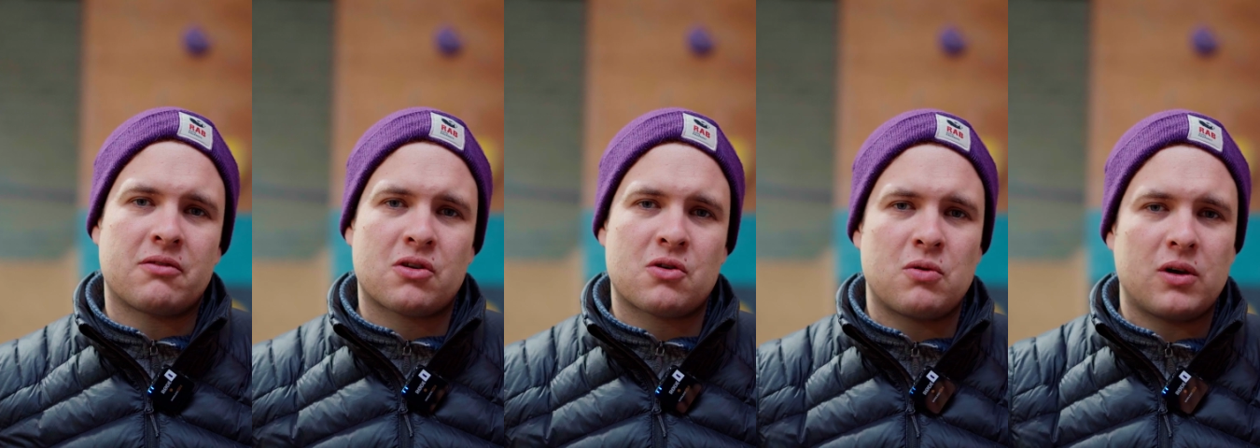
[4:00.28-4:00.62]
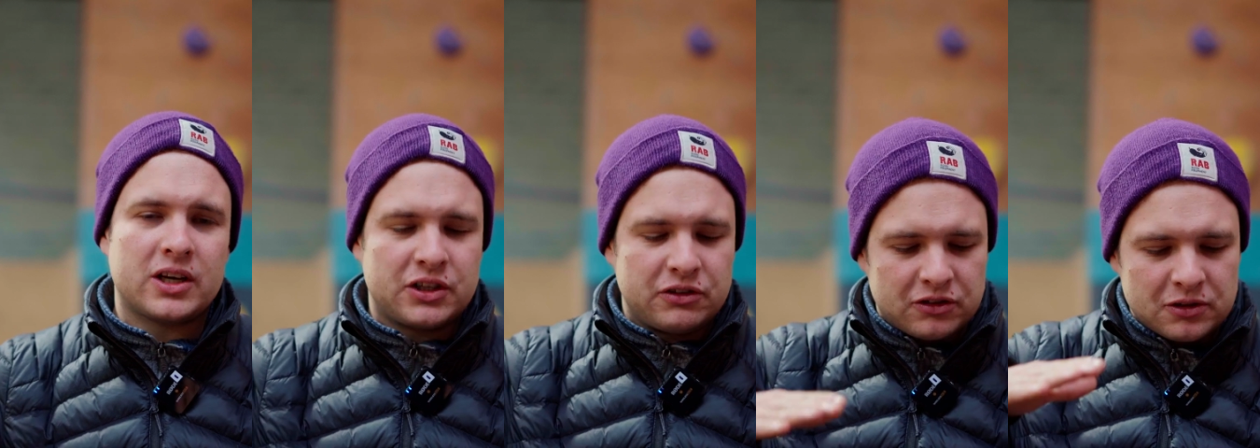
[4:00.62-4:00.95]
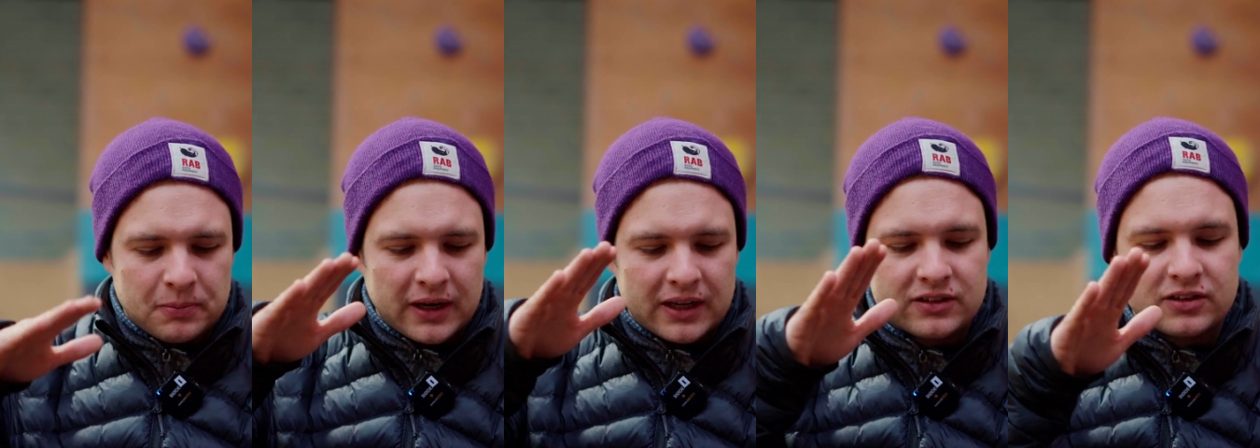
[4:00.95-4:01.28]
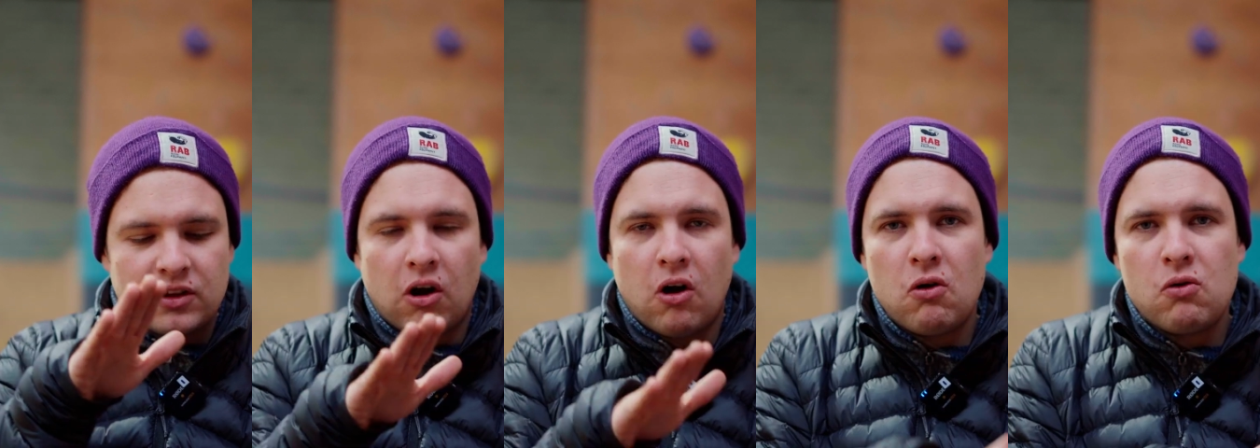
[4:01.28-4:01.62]
requires you to place
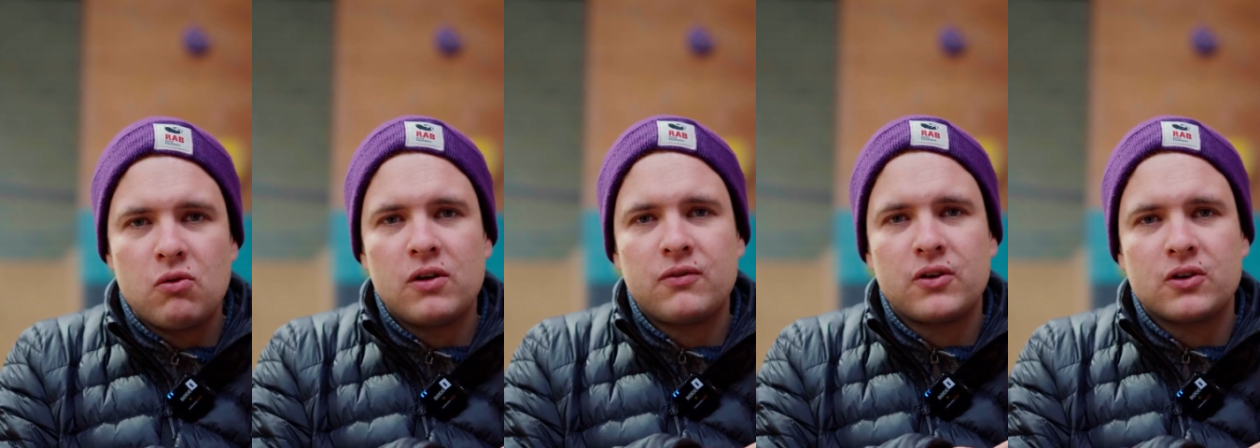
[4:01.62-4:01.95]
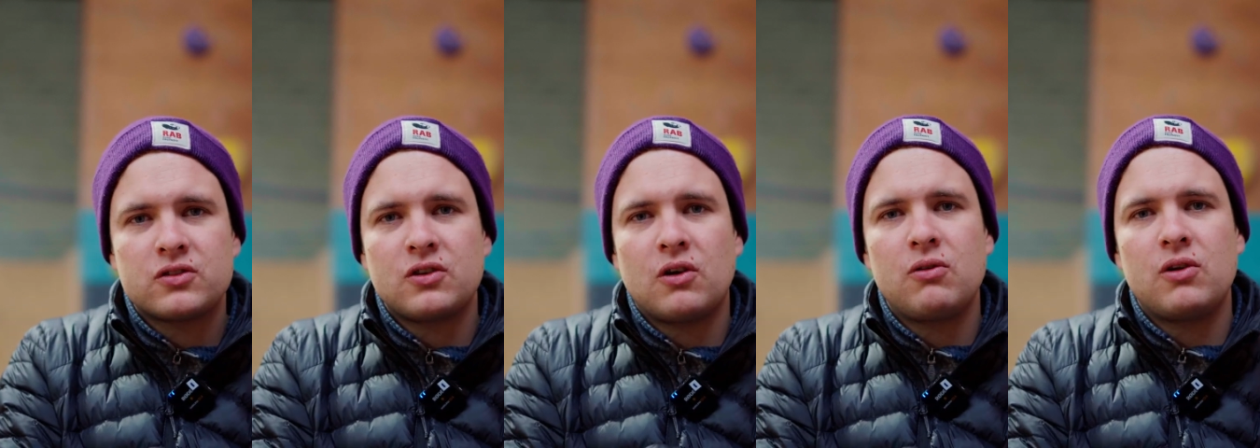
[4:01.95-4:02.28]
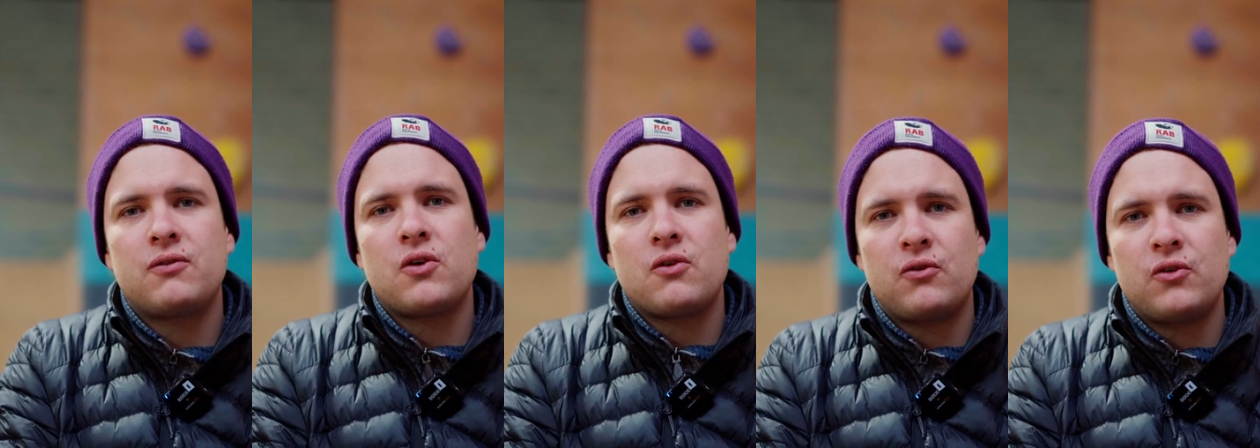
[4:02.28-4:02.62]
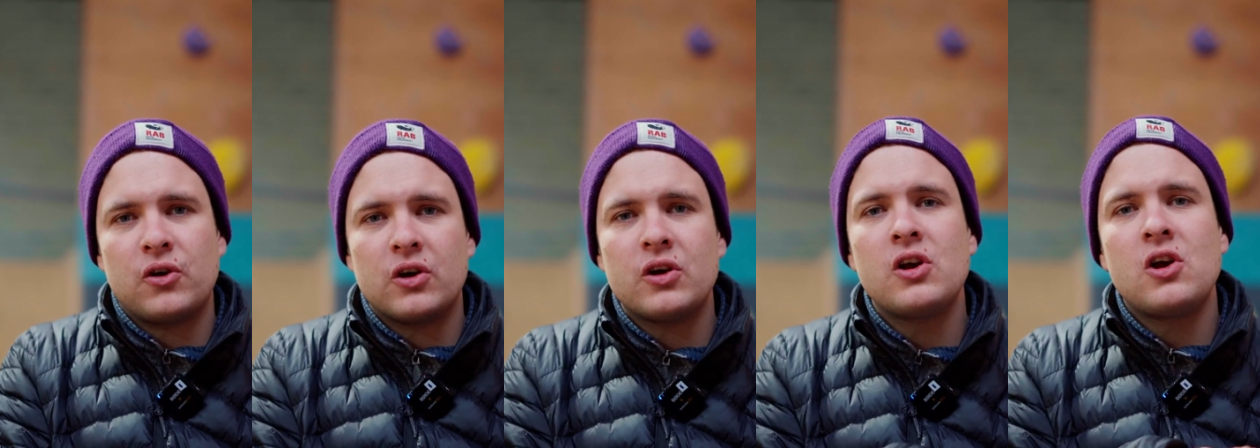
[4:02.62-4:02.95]
the whole of your sole of your
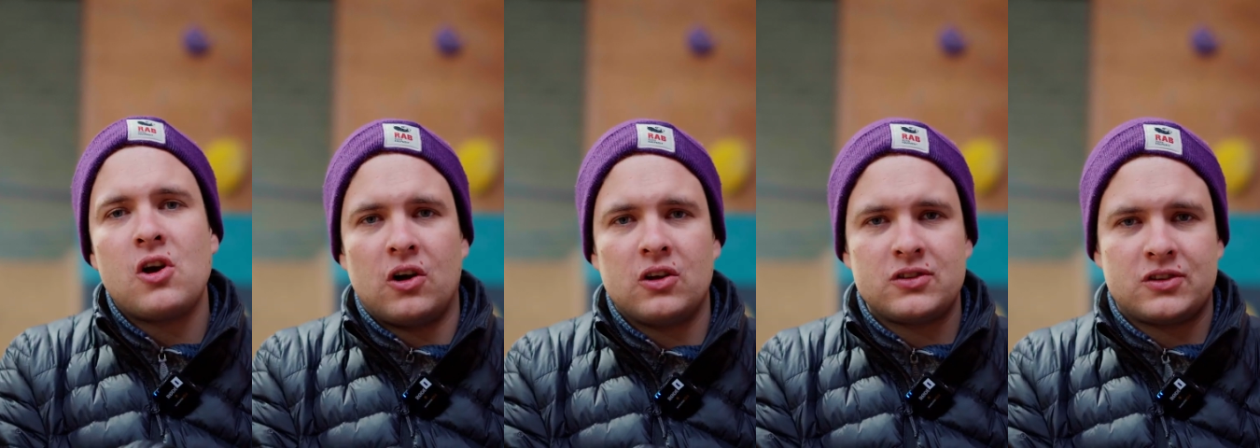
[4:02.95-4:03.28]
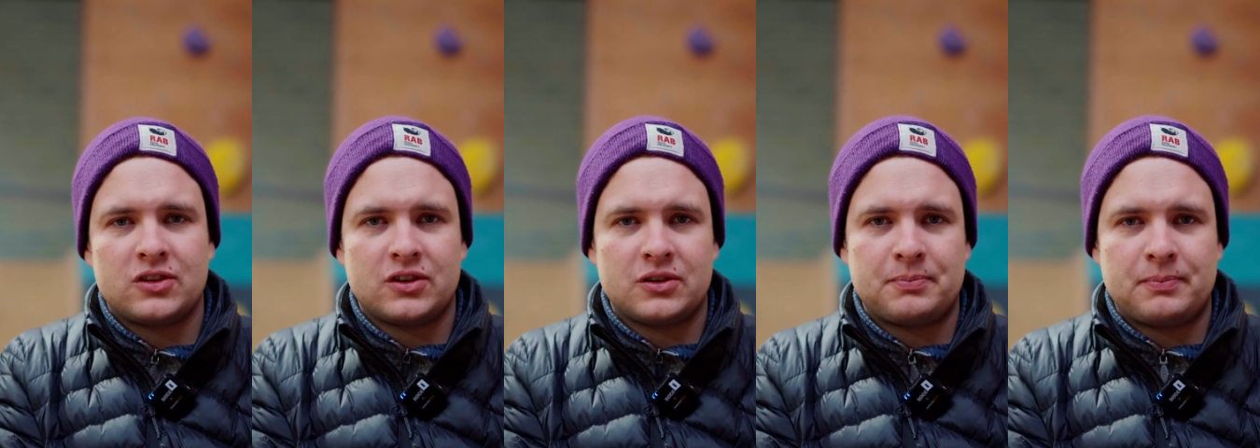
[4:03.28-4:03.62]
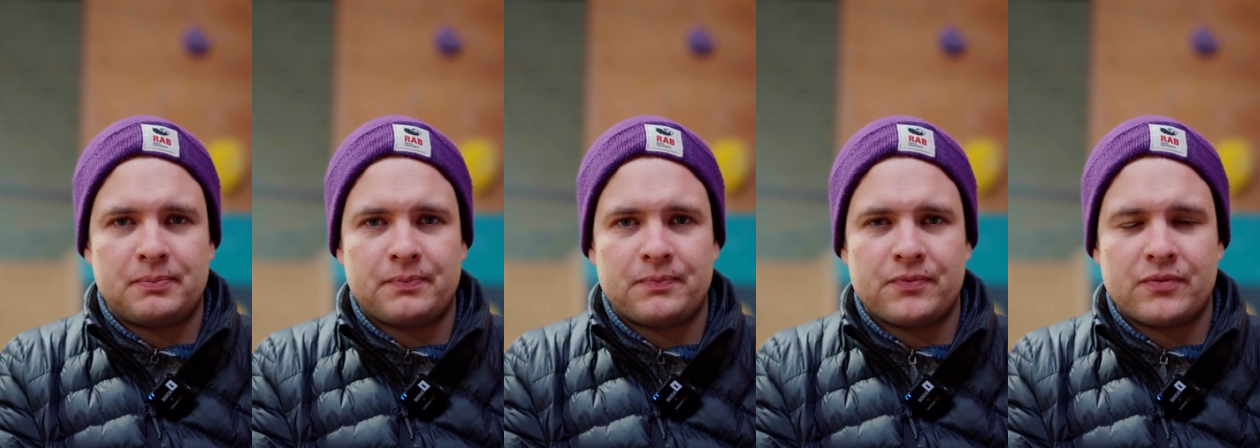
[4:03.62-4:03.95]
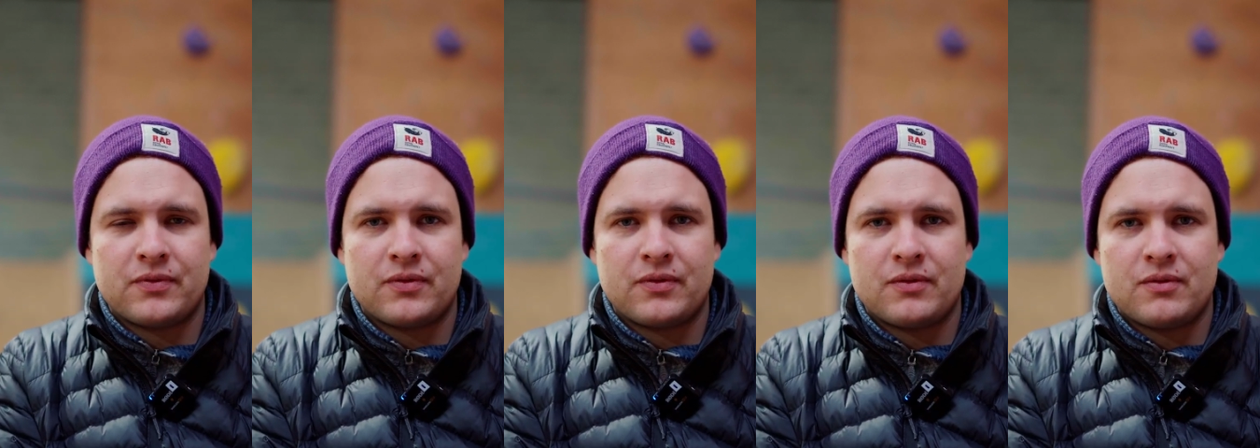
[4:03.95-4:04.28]
foot onto the
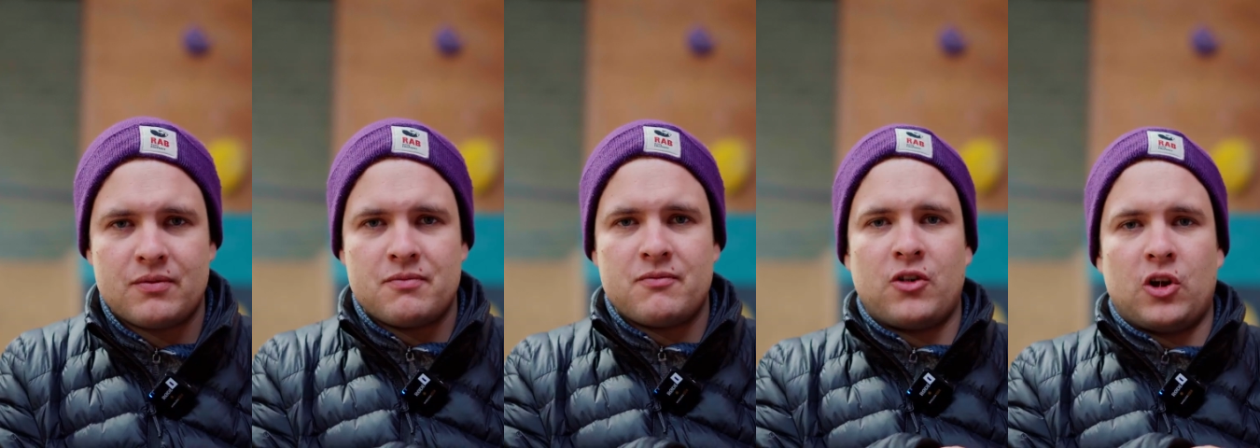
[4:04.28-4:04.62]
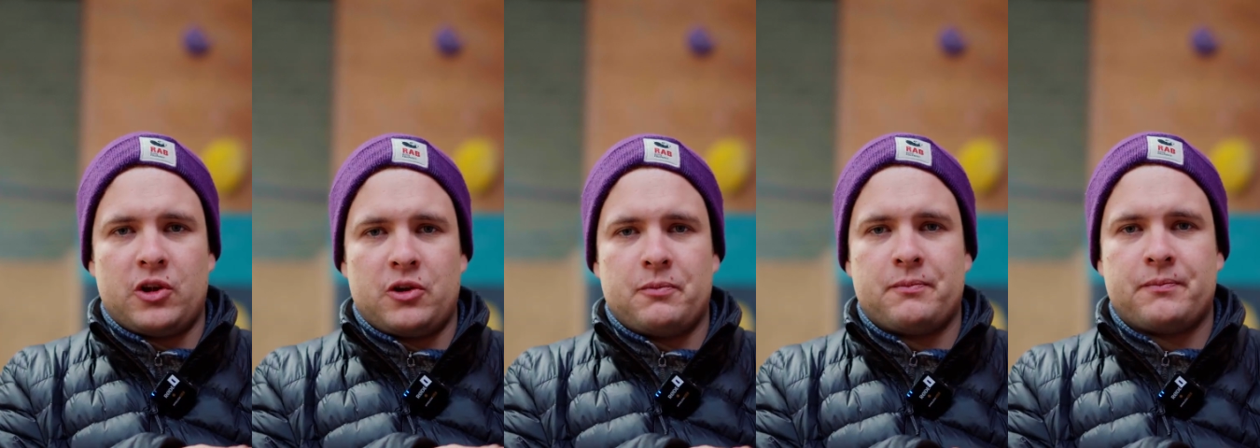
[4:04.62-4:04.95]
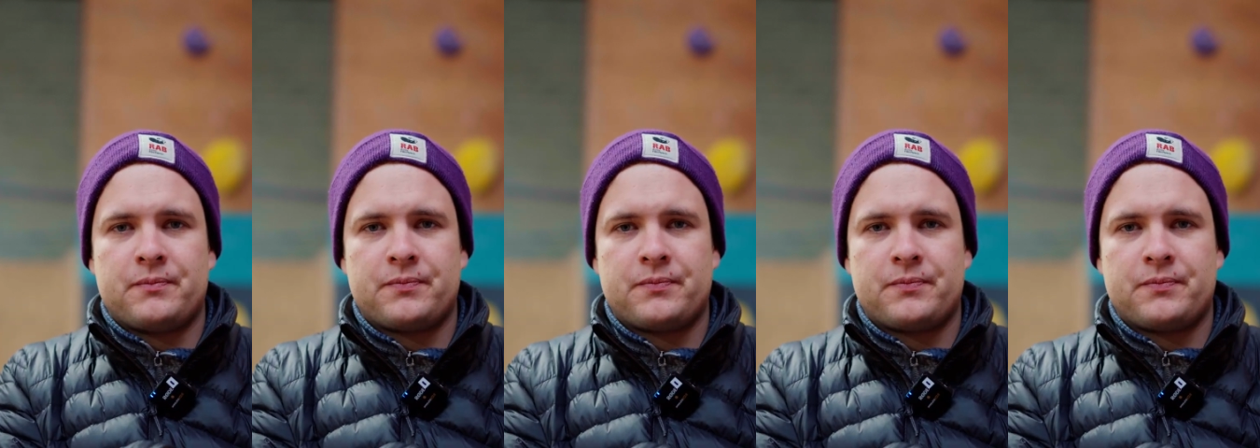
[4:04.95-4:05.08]
volume.